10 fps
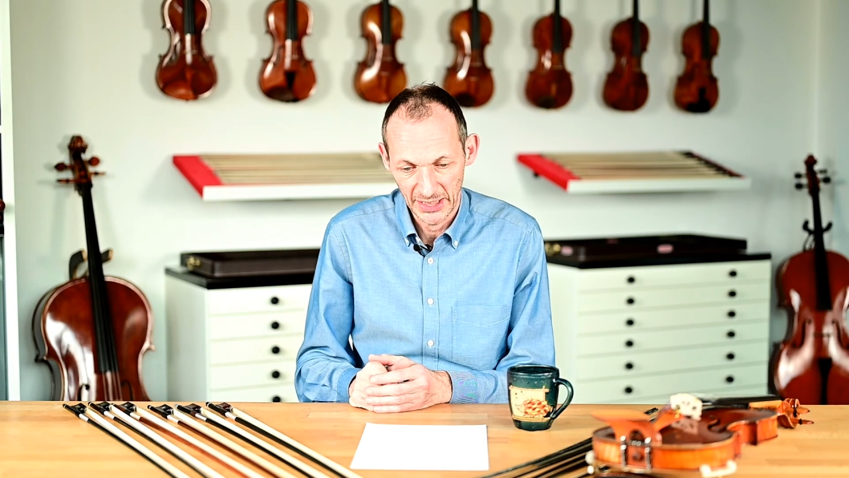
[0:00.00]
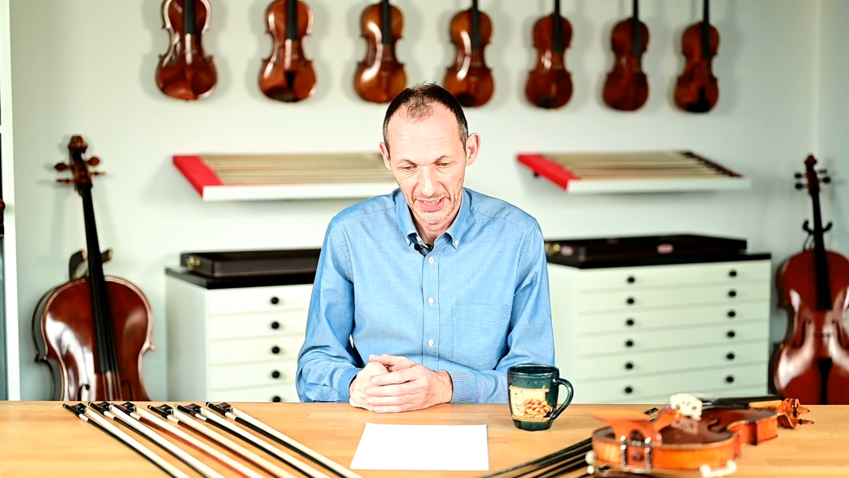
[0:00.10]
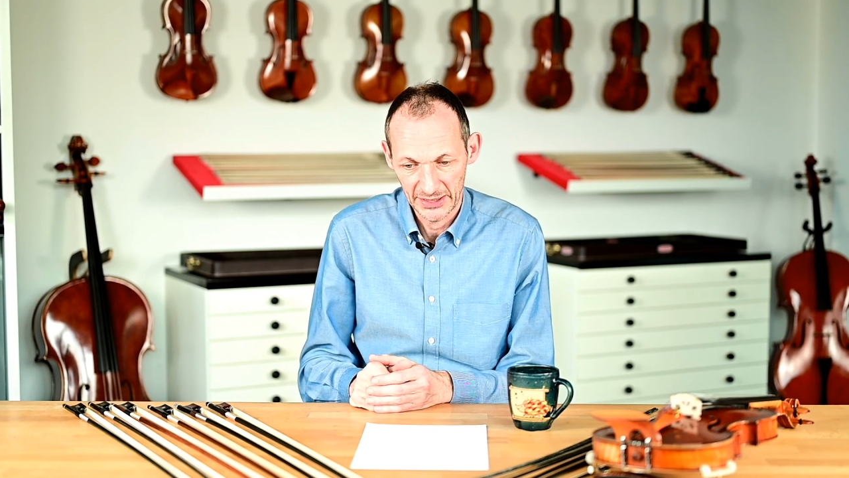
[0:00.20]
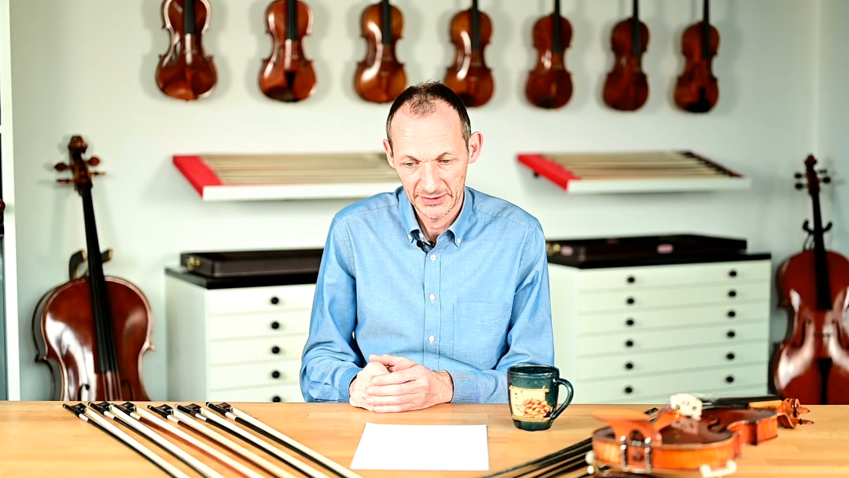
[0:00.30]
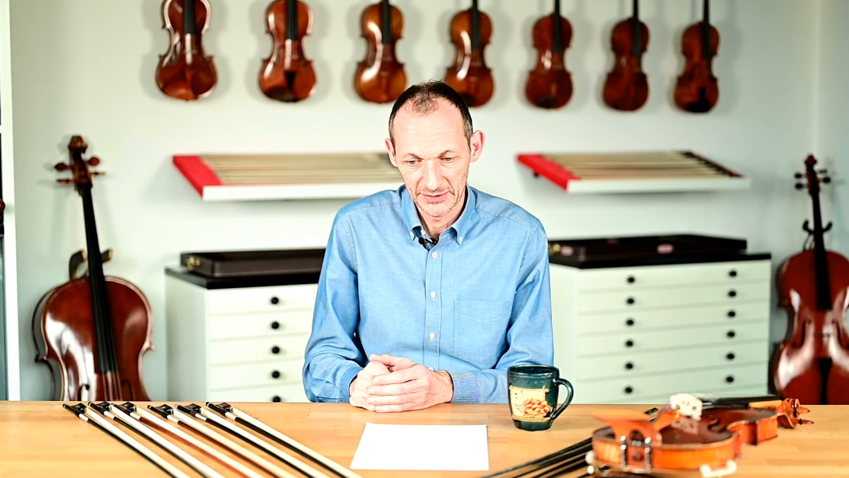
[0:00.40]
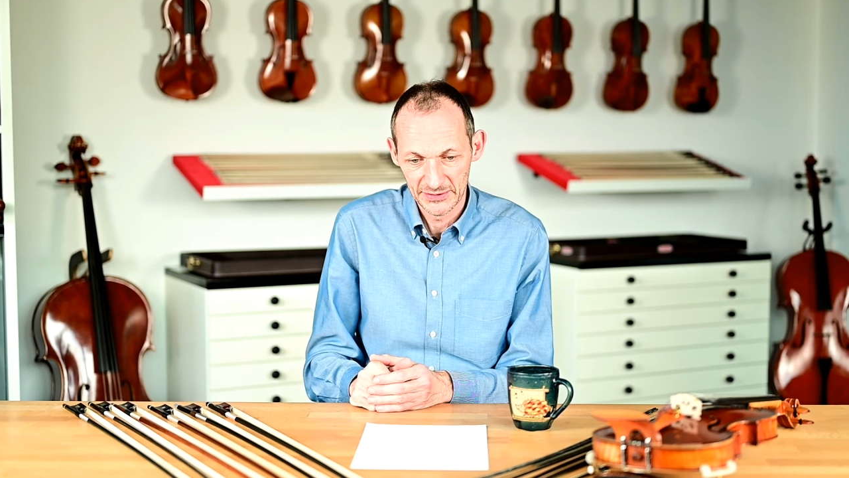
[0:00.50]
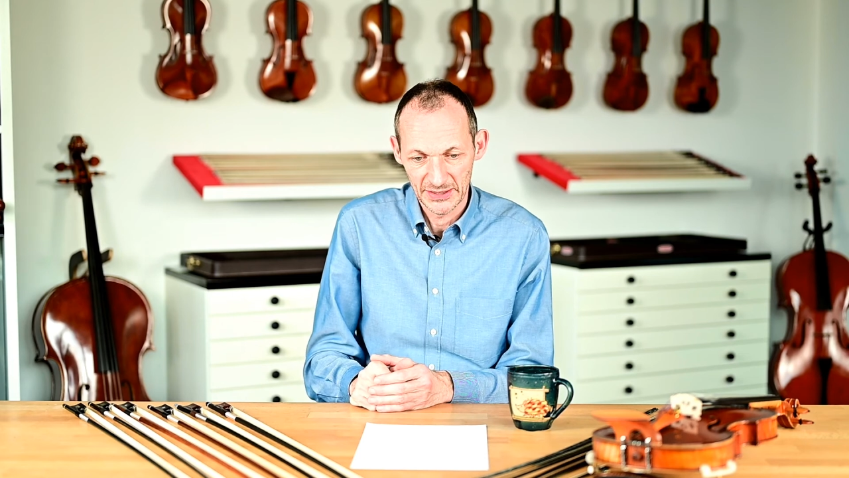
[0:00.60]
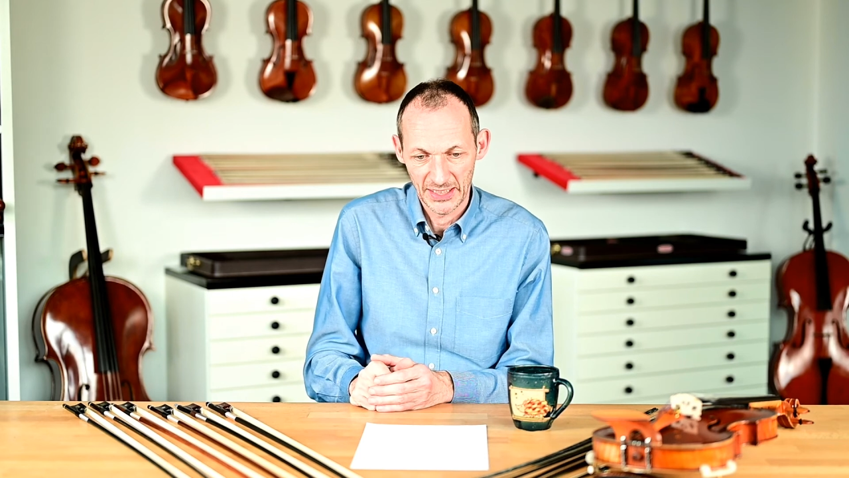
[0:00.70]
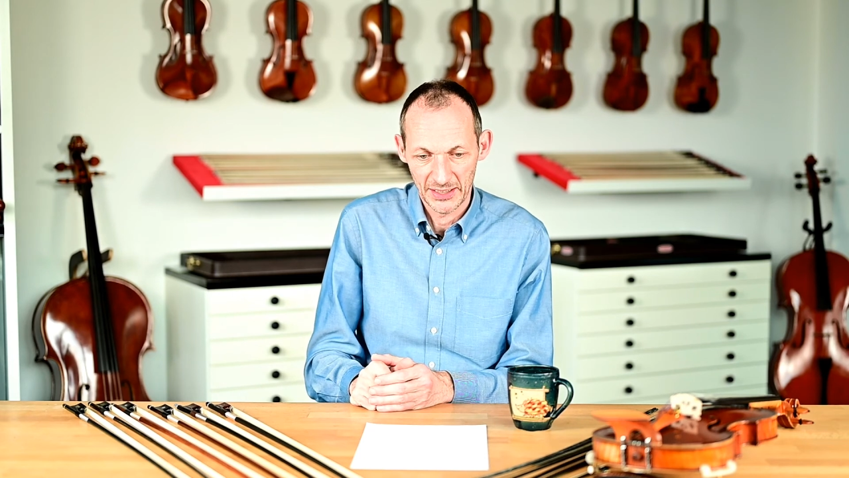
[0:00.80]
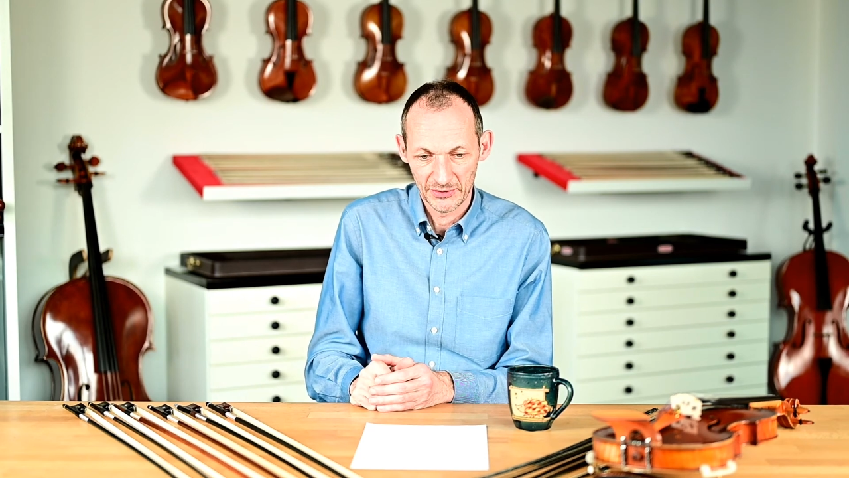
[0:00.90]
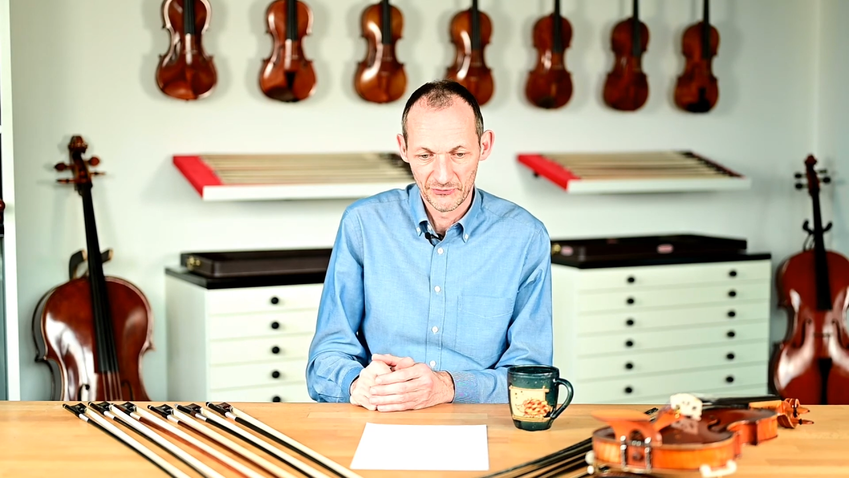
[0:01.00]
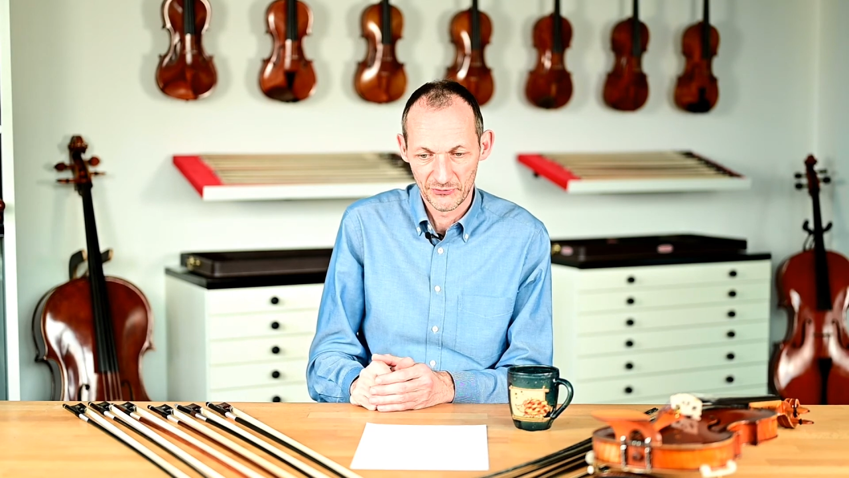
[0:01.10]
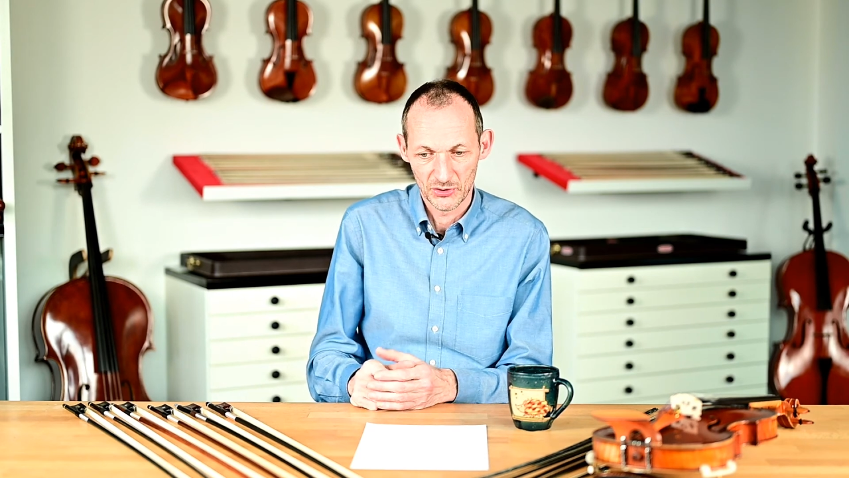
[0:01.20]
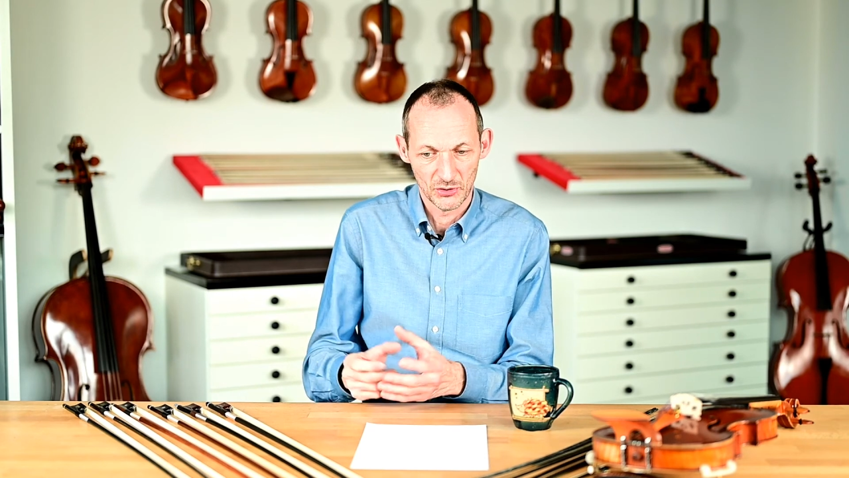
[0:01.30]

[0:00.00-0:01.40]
and for an